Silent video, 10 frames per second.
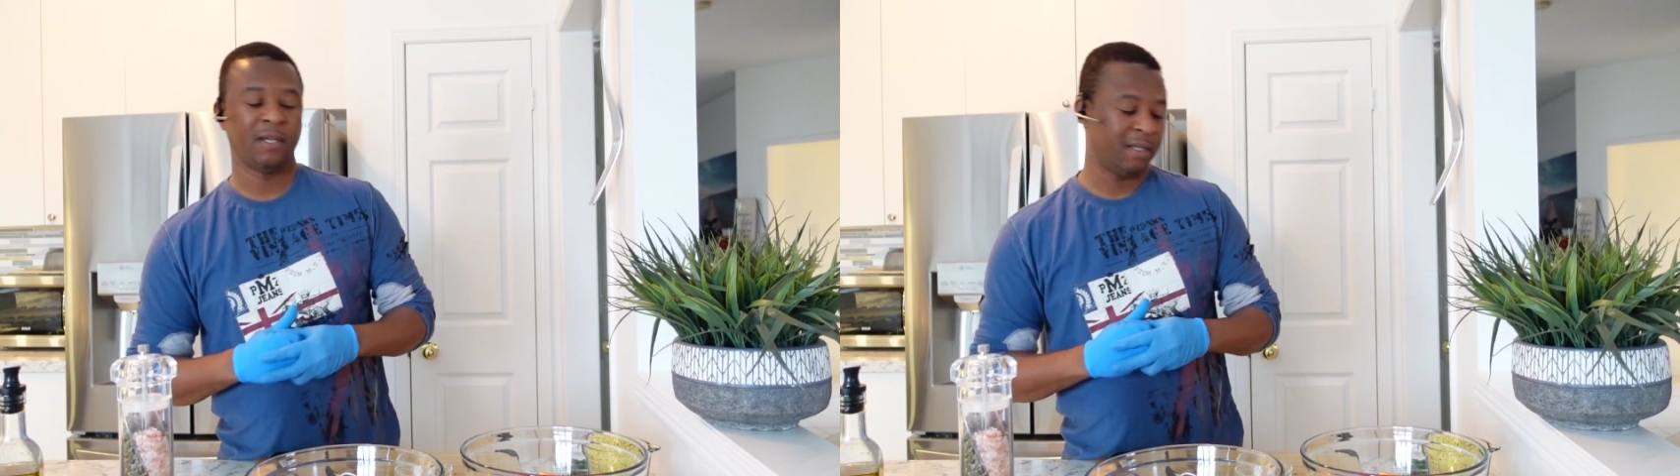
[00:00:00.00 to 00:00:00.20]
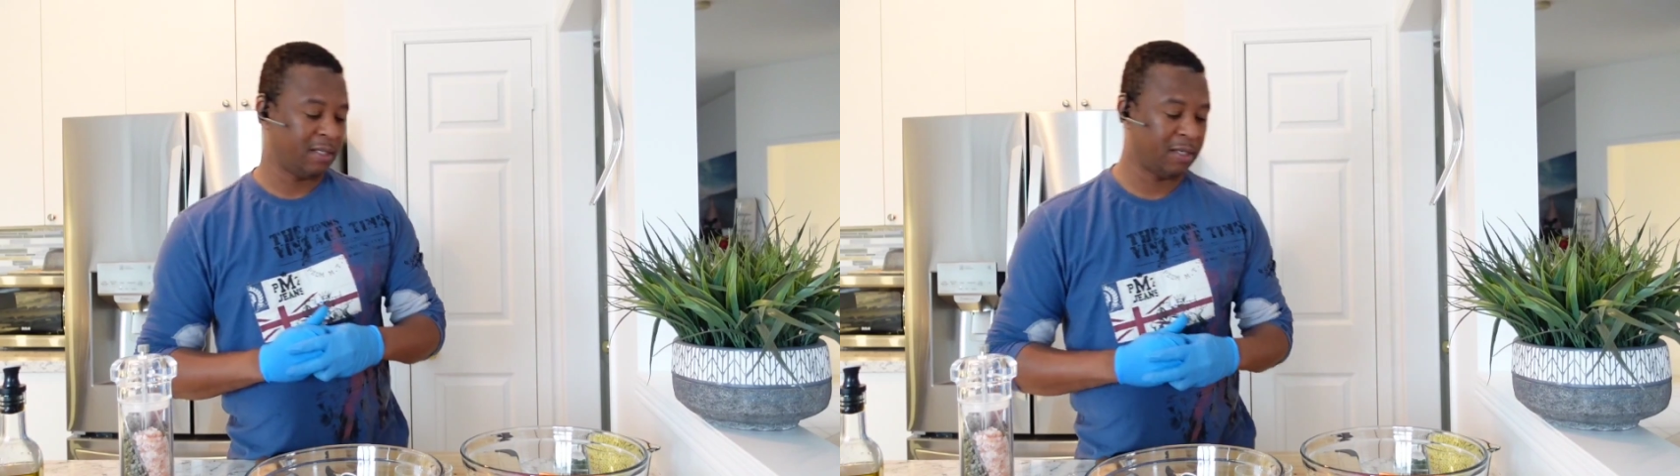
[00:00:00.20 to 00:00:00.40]

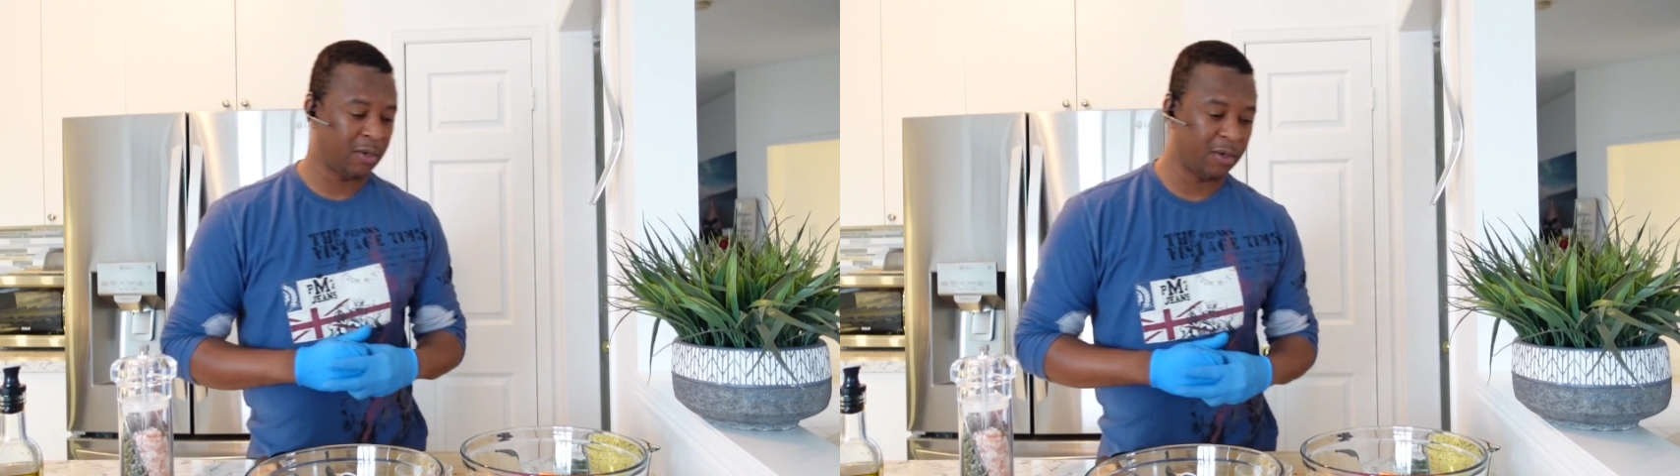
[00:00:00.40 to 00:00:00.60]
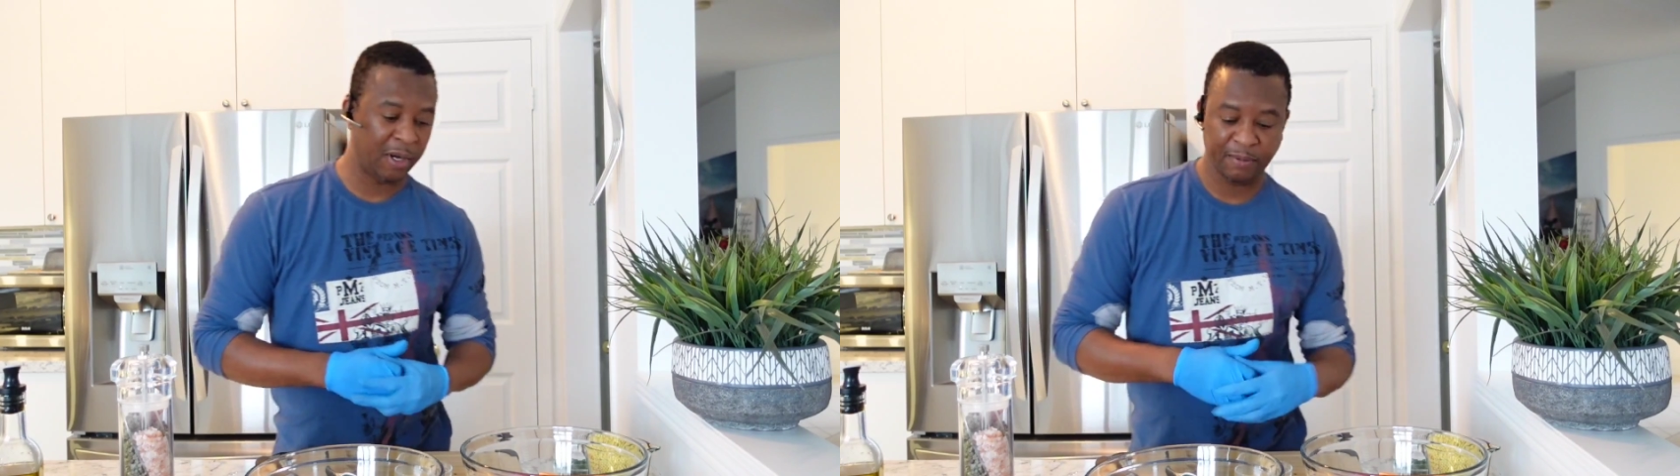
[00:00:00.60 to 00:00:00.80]

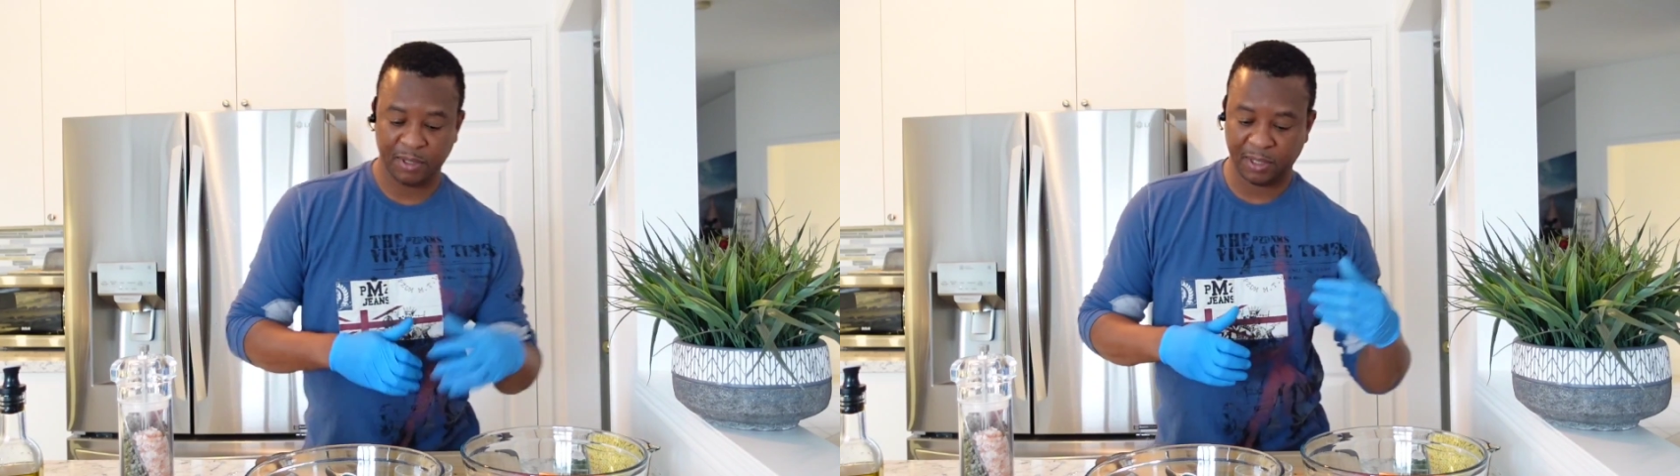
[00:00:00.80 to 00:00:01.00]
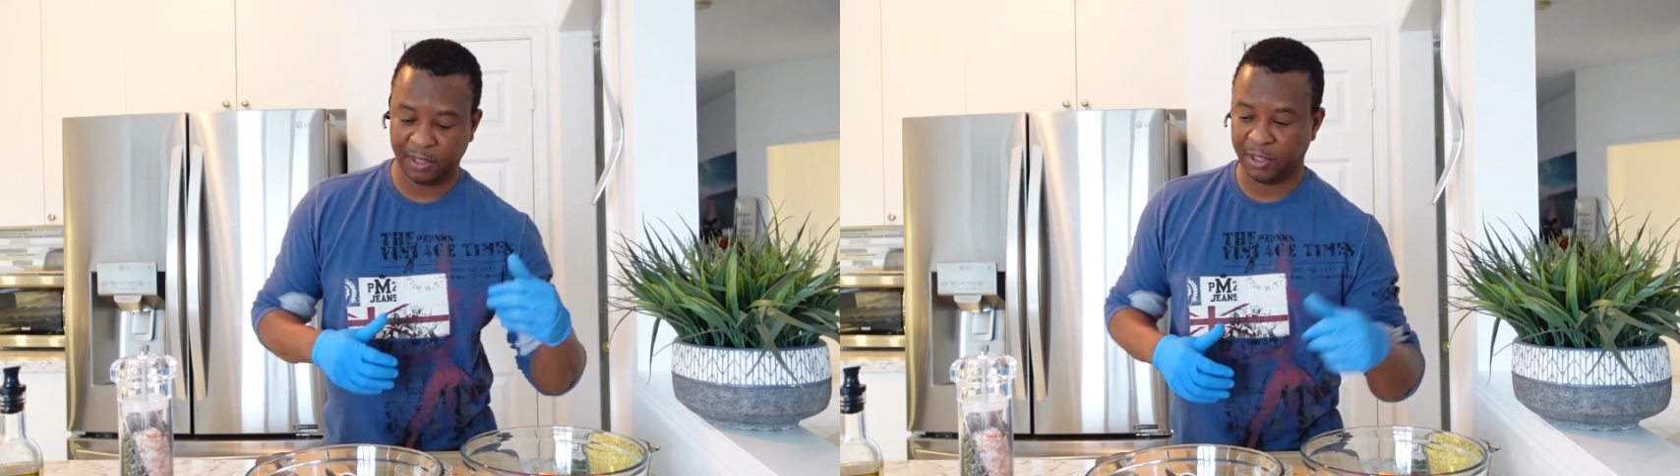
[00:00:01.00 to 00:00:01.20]
So I'm
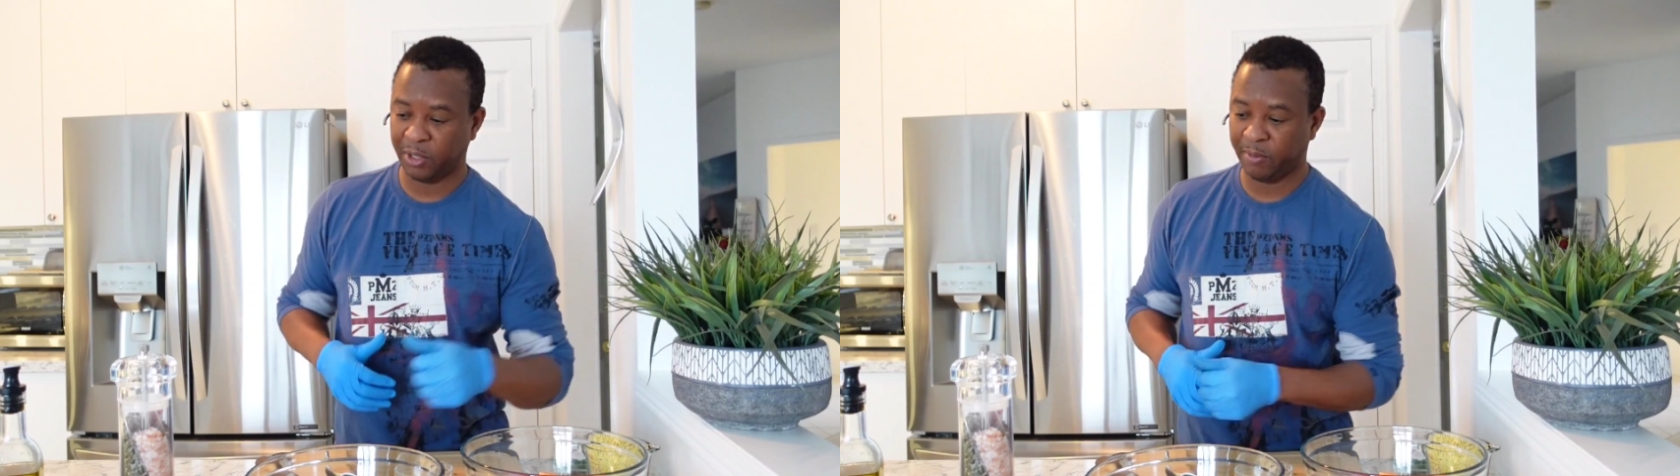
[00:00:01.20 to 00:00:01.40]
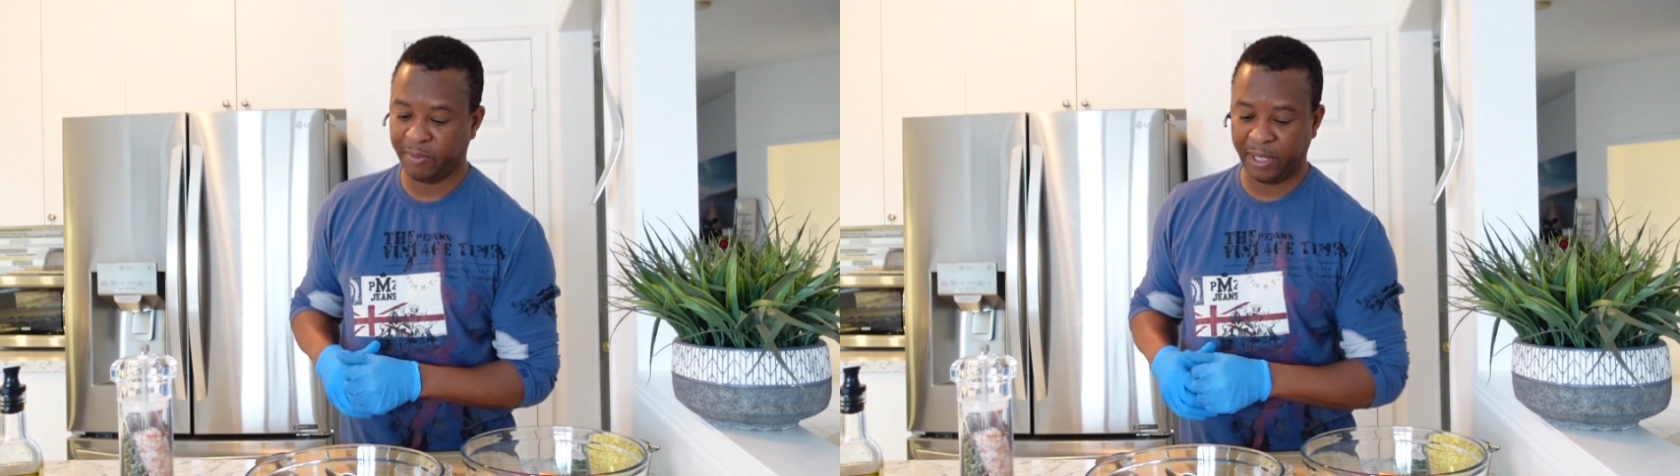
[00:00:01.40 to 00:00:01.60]
just gonna
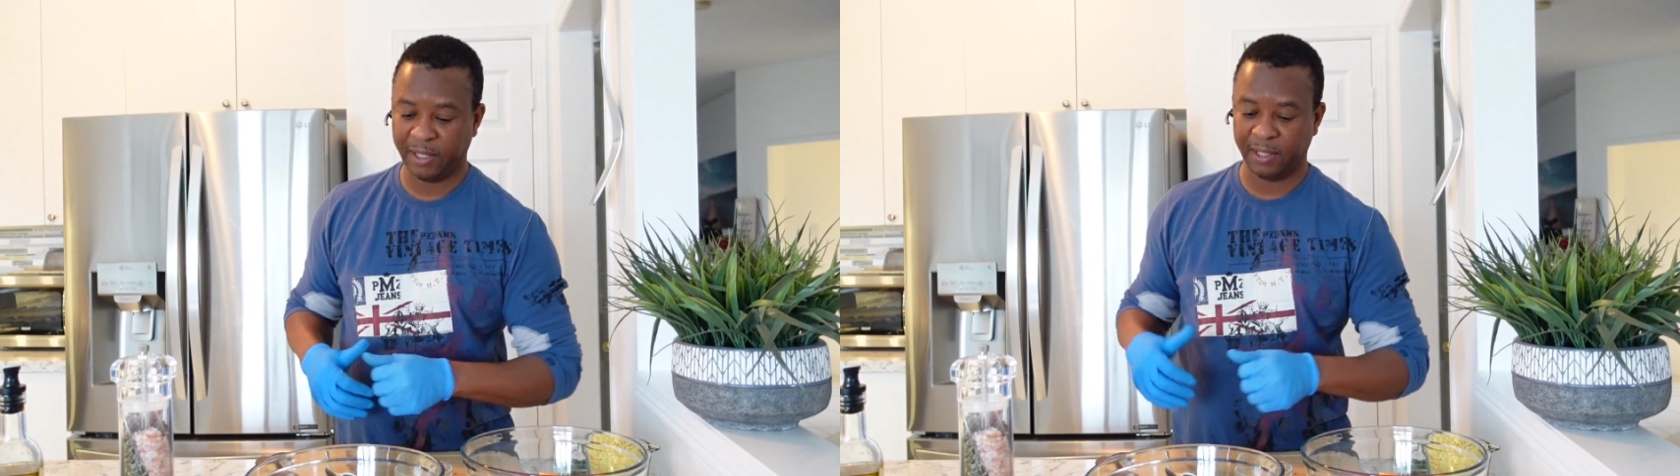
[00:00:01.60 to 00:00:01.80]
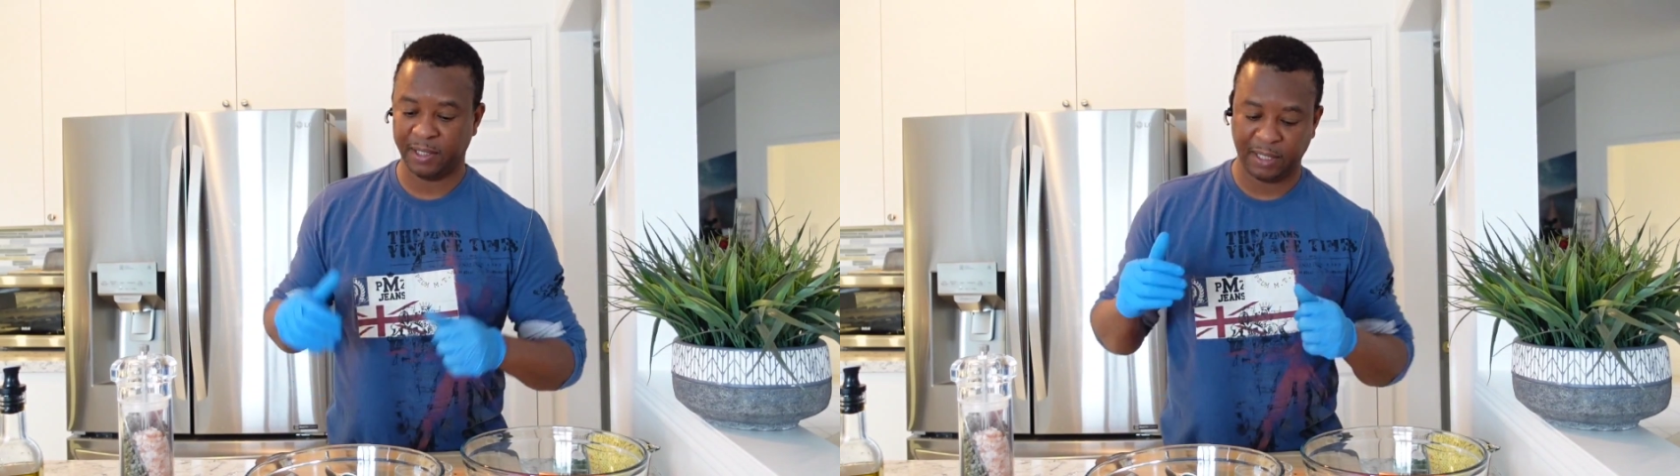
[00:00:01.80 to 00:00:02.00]
jump right
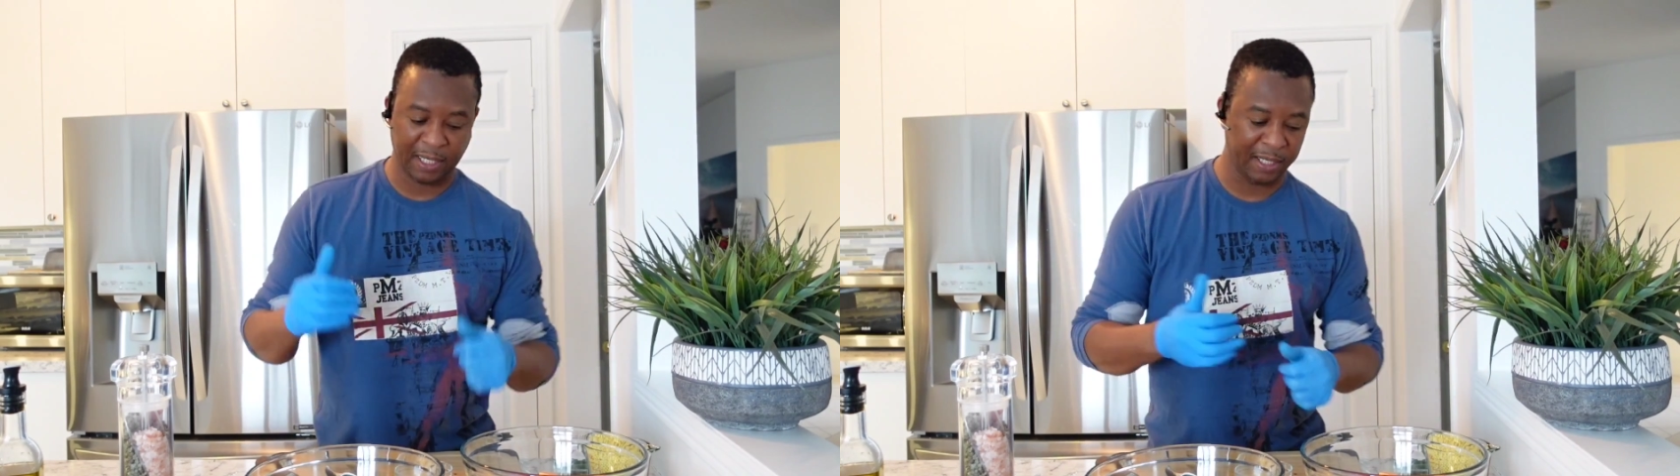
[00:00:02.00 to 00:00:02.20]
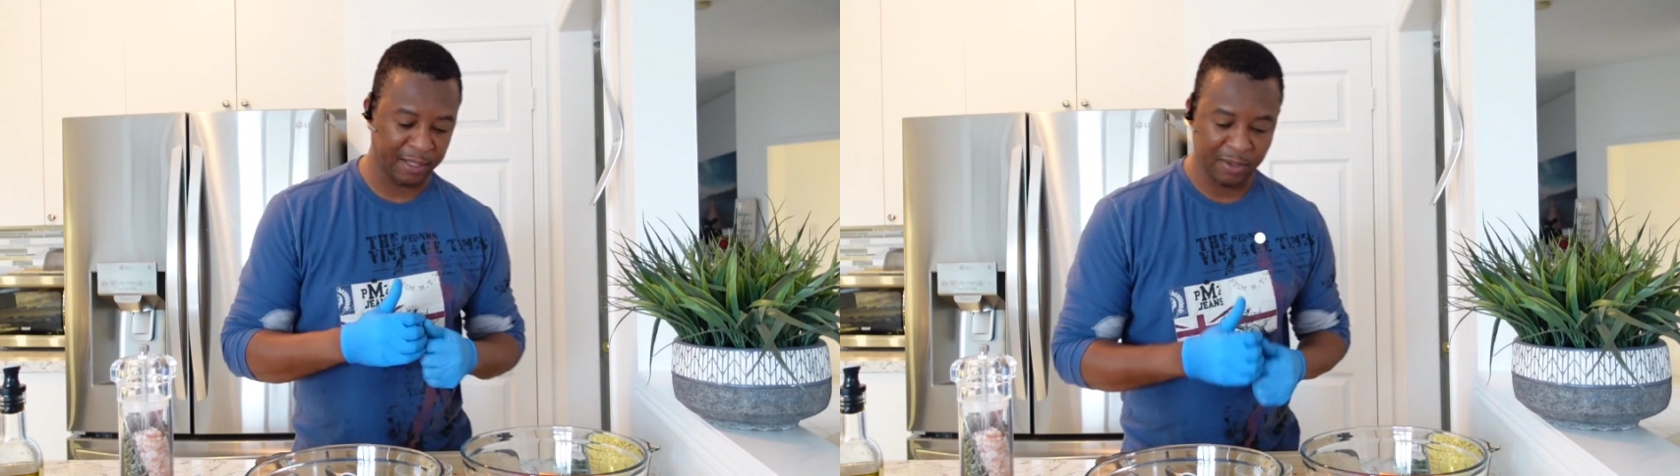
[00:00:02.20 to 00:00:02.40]
in and get it